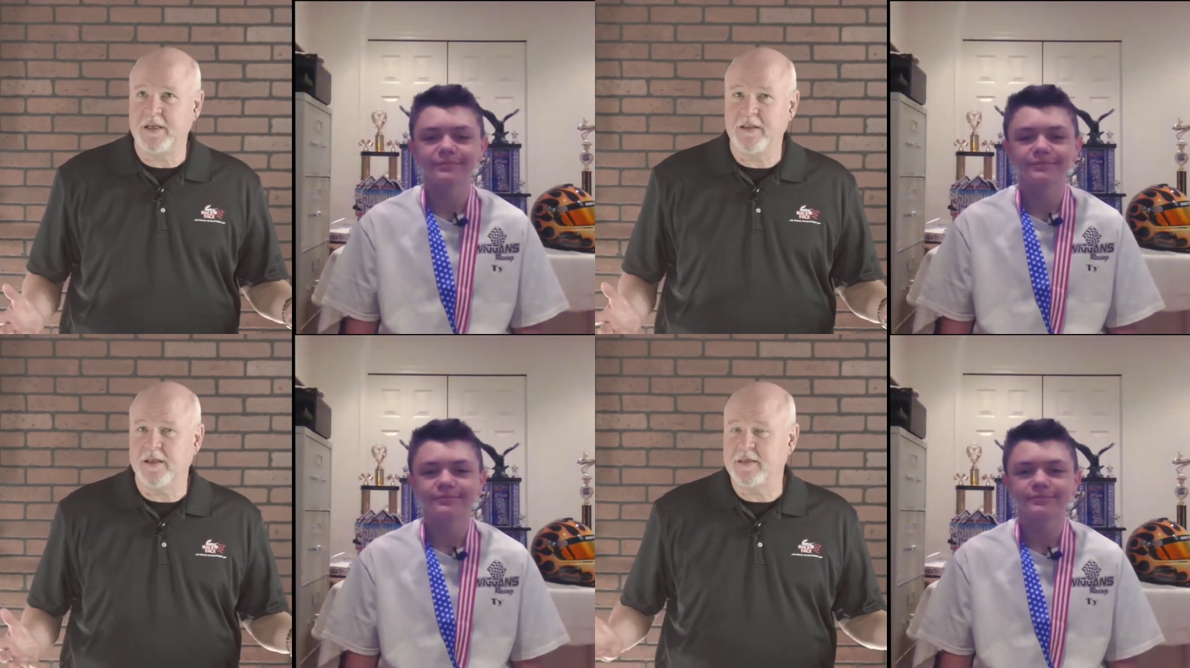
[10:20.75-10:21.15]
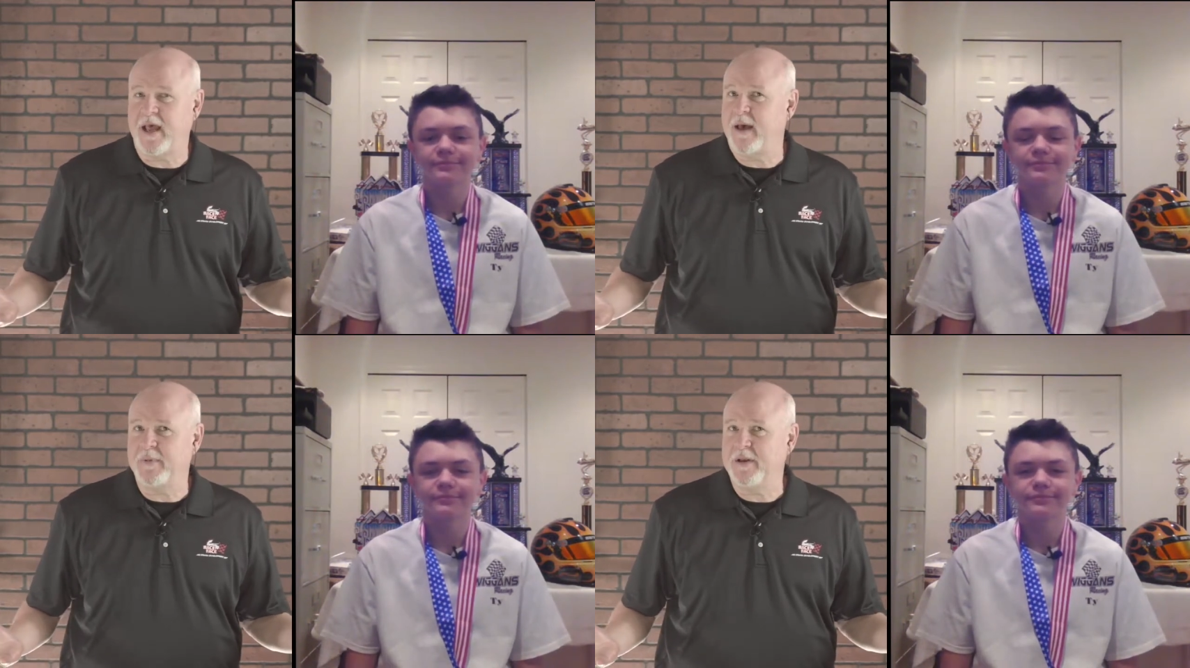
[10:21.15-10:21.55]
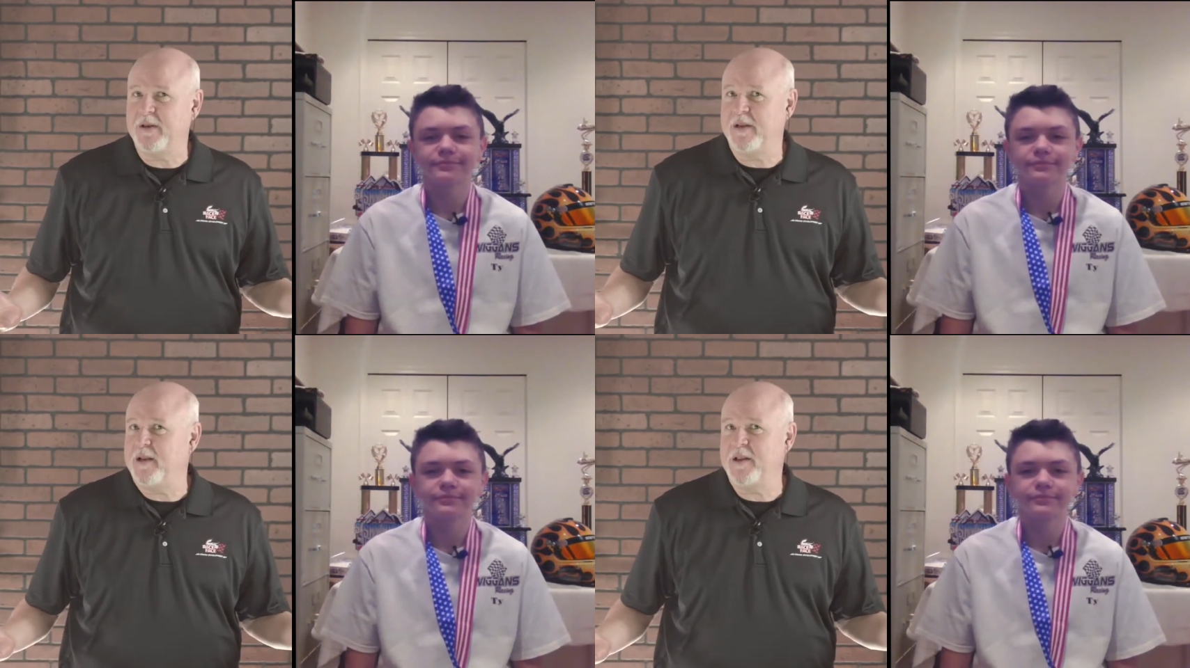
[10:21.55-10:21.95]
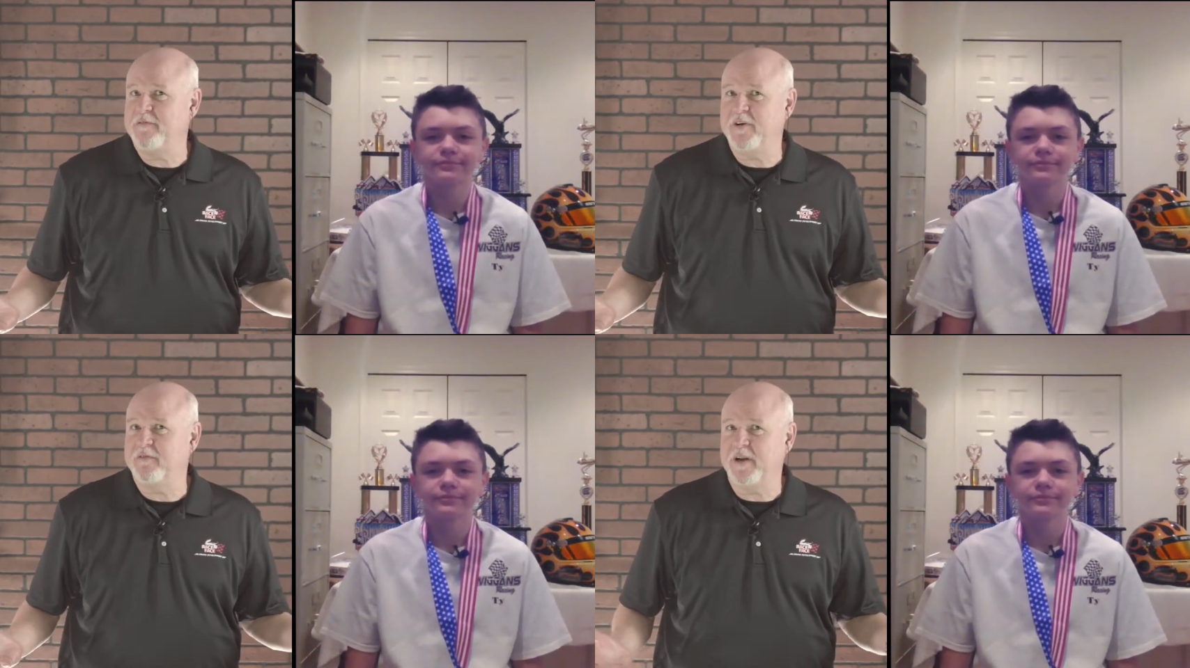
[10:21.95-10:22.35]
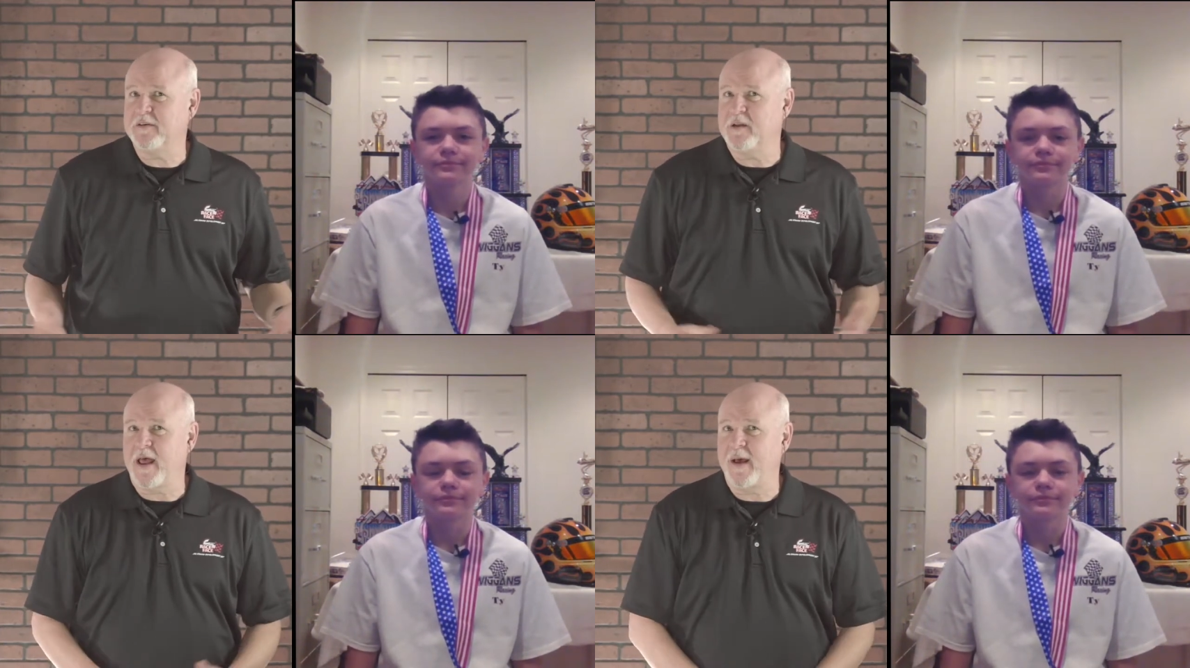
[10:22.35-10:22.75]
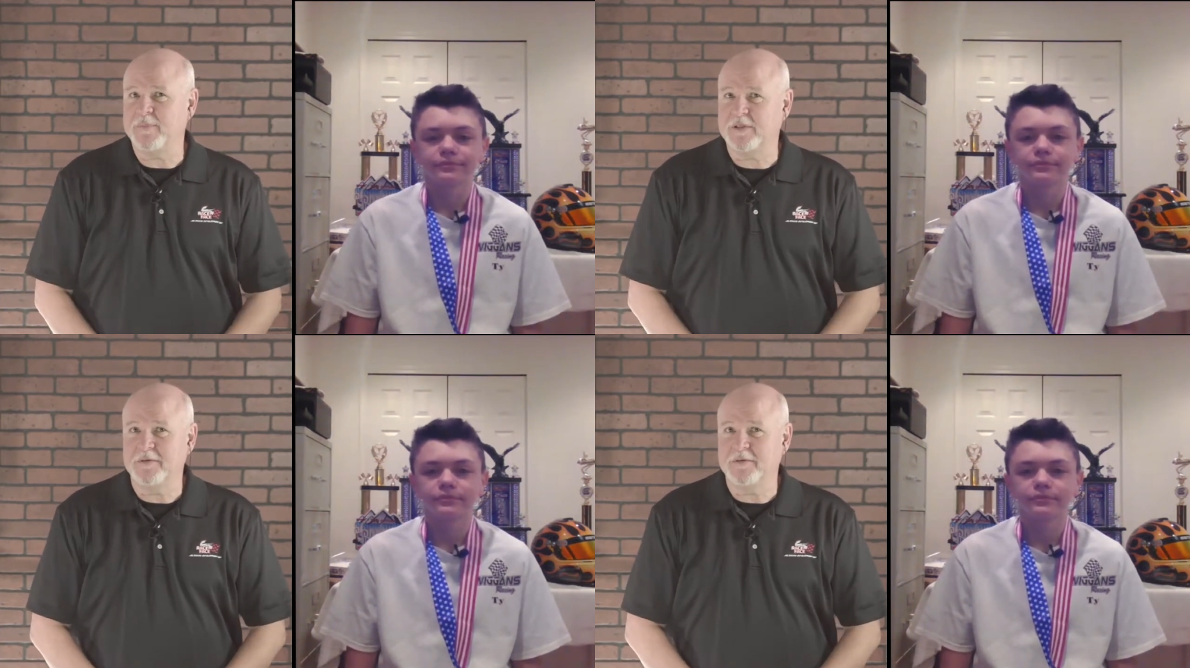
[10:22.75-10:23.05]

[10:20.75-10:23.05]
Speaker 1: that's happened in any of your victory laps?